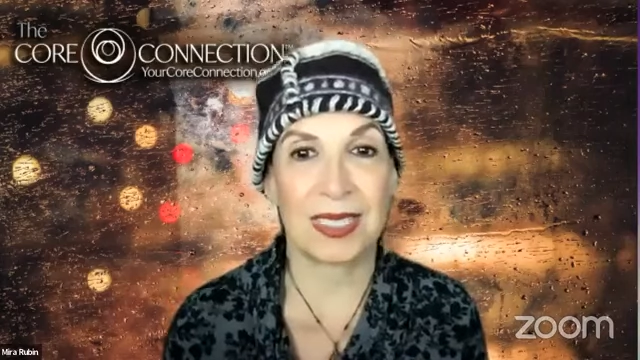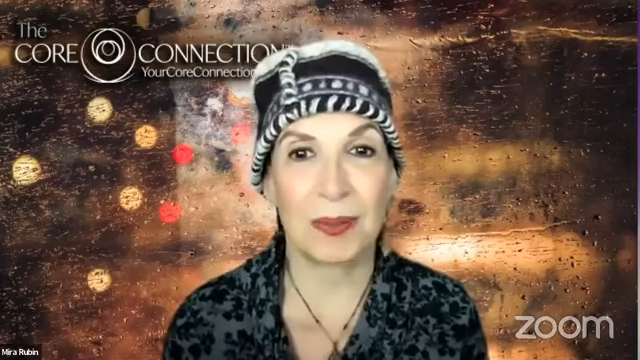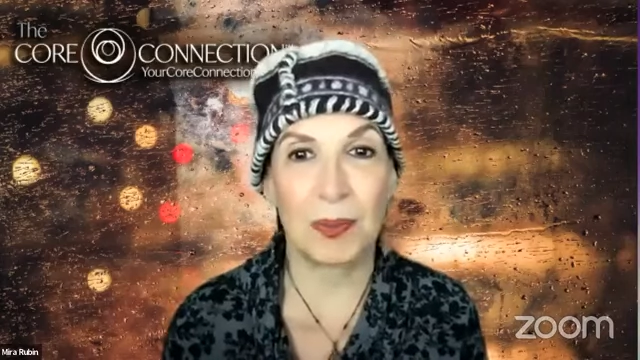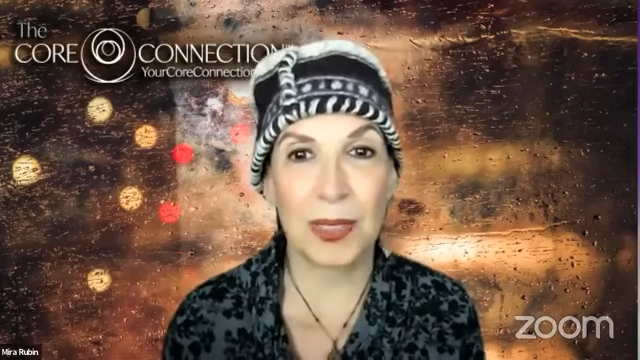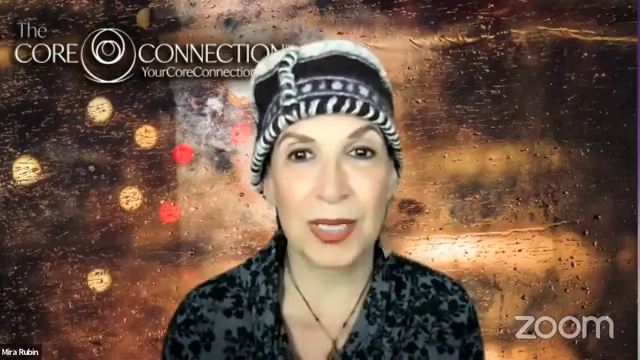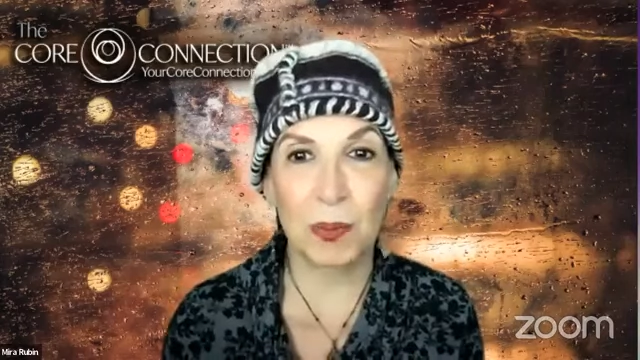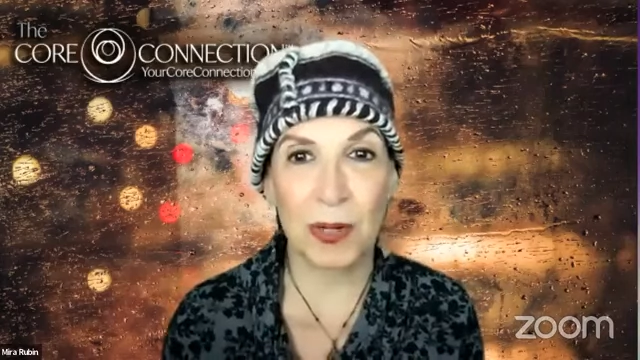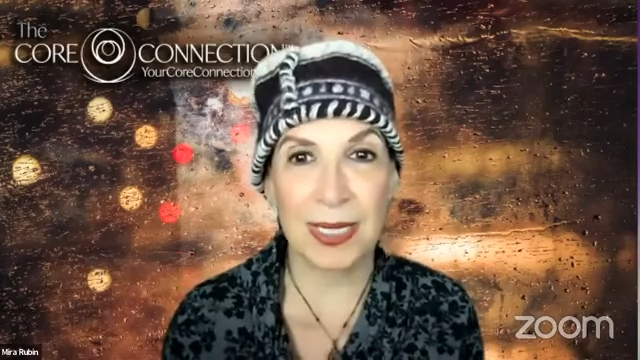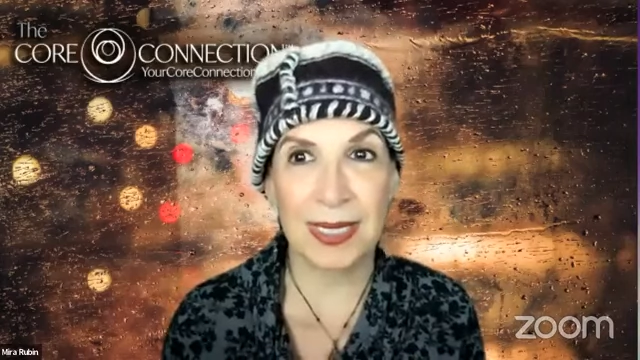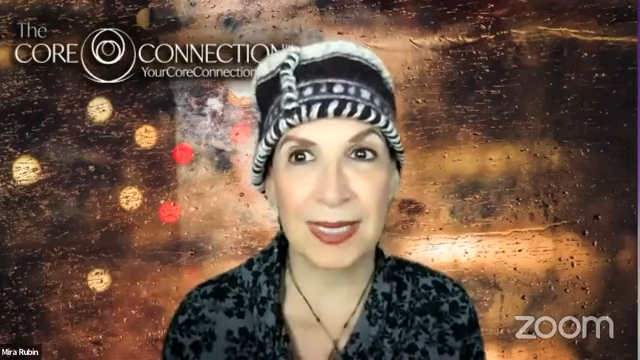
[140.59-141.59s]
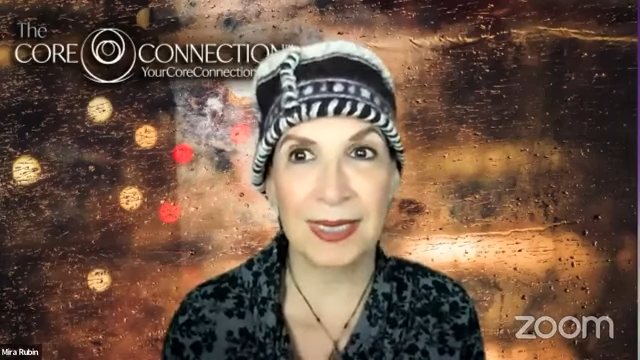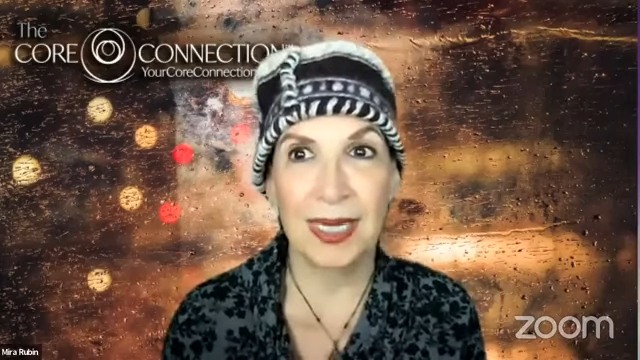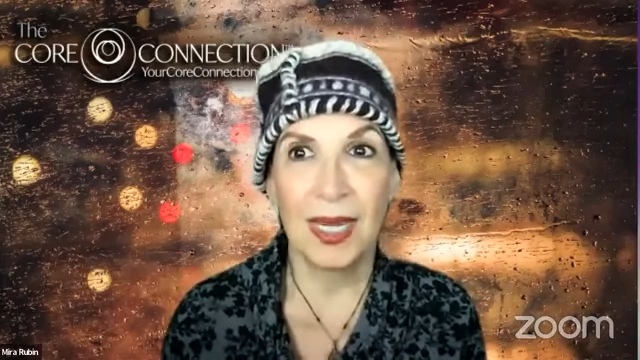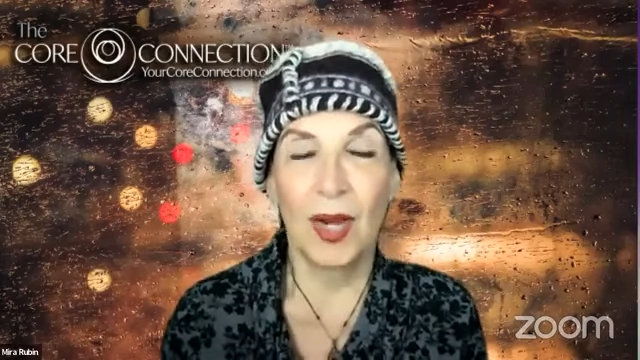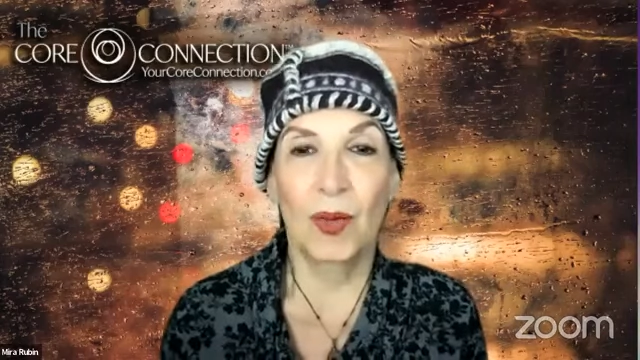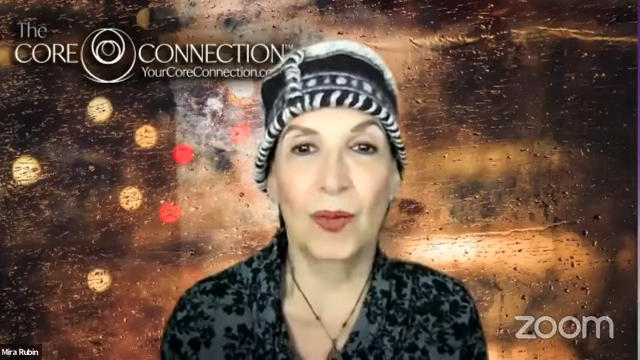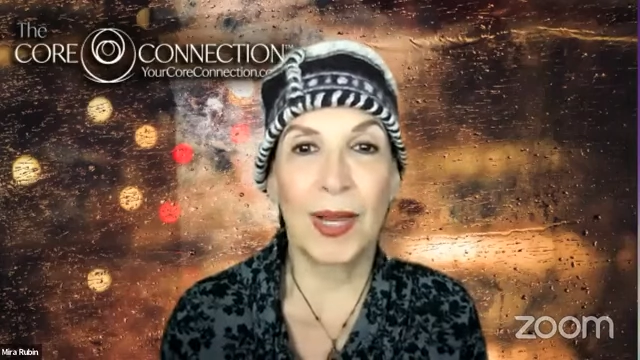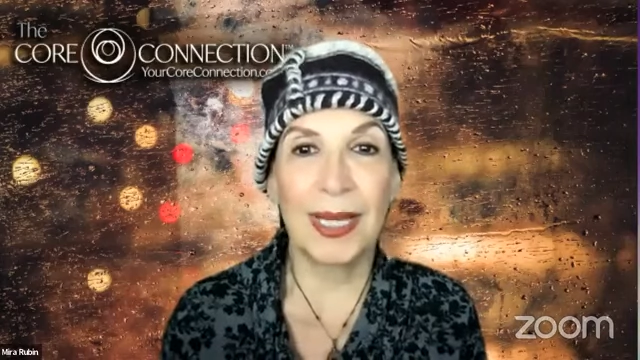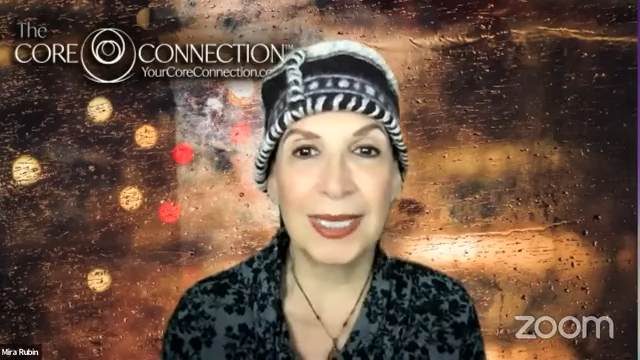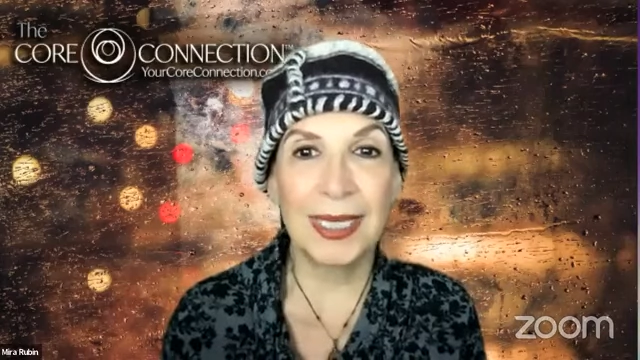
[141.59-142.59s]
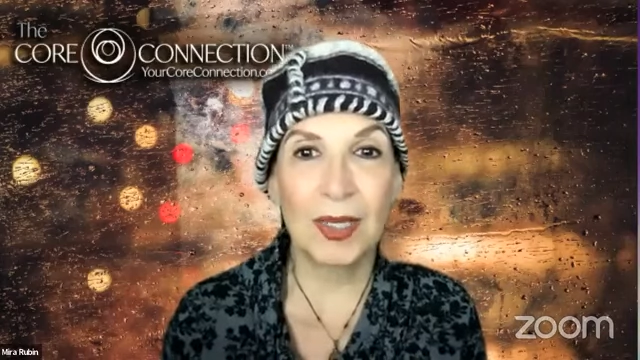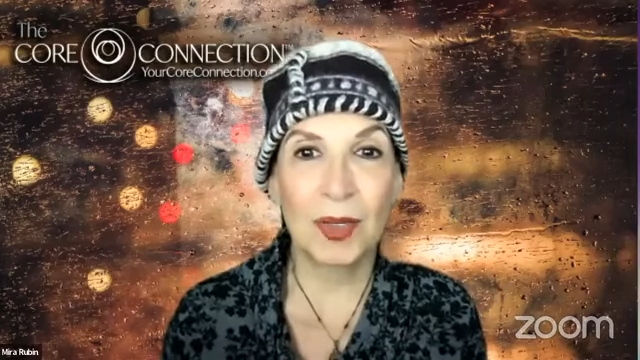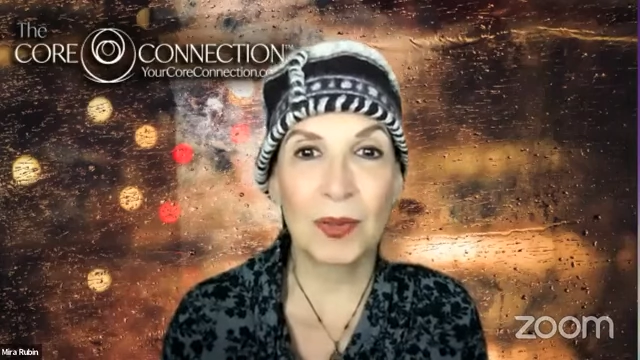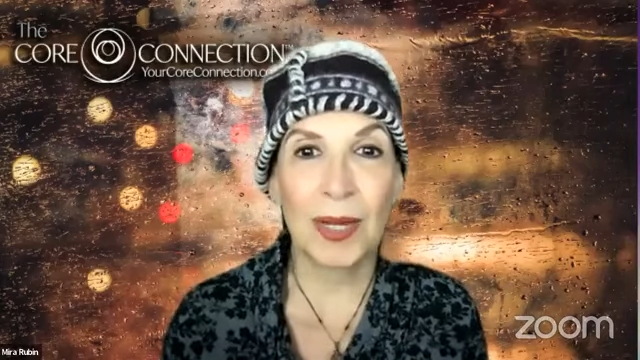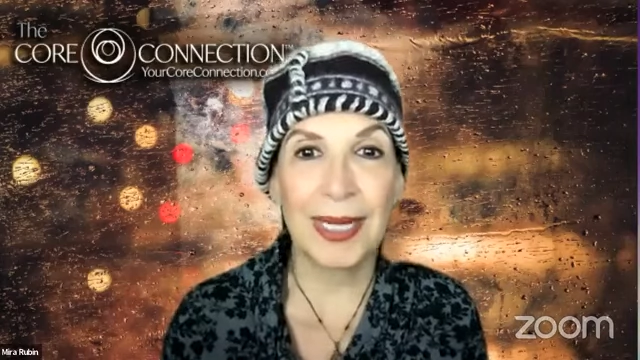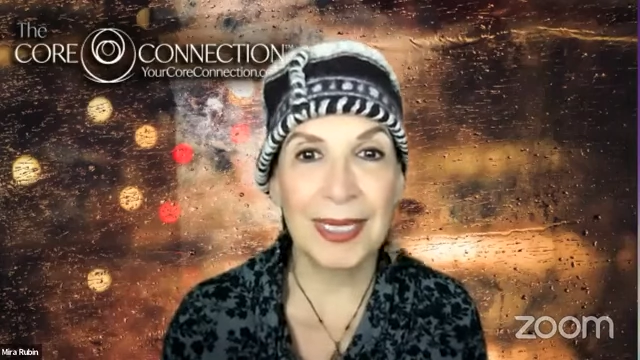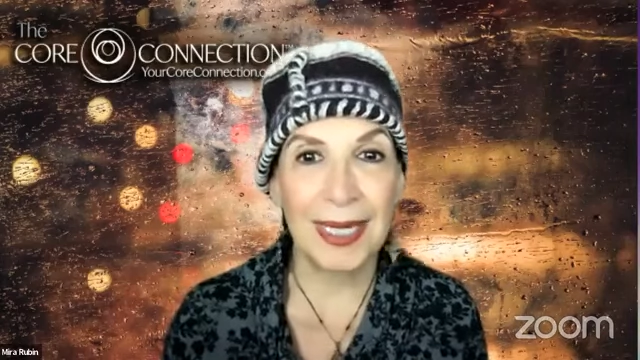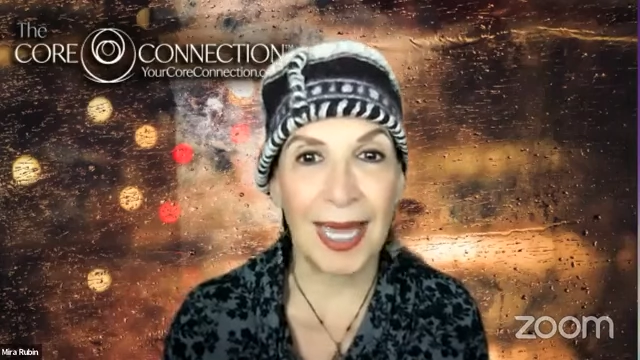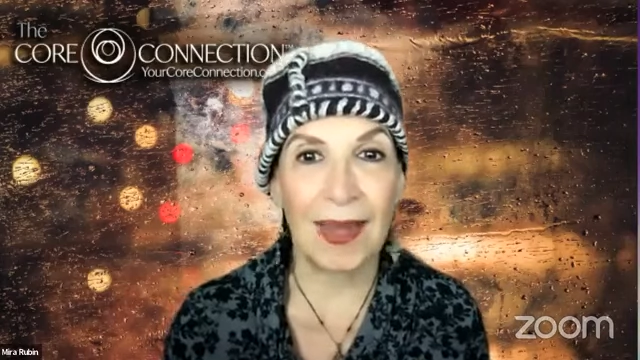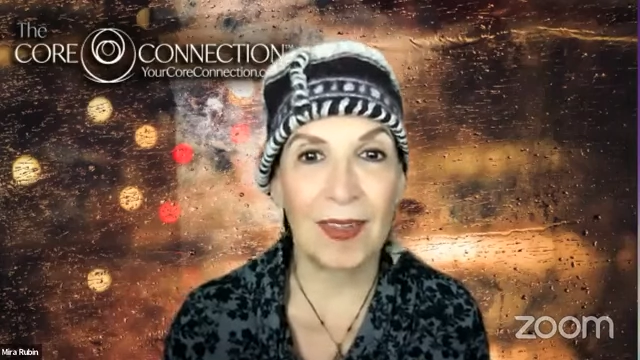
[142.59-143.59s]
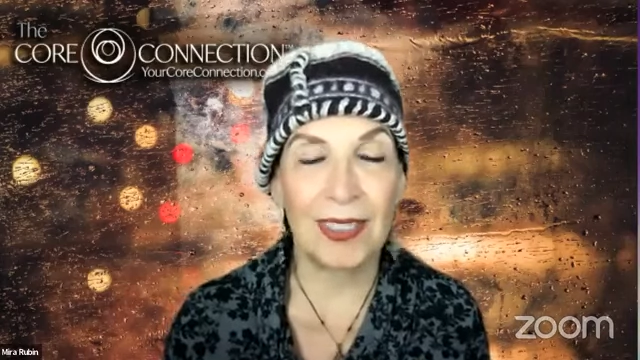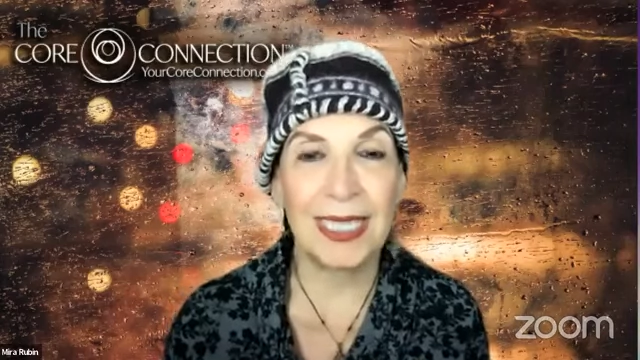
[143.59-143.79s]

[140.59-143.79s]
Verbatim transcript: to bring you present right here, right now,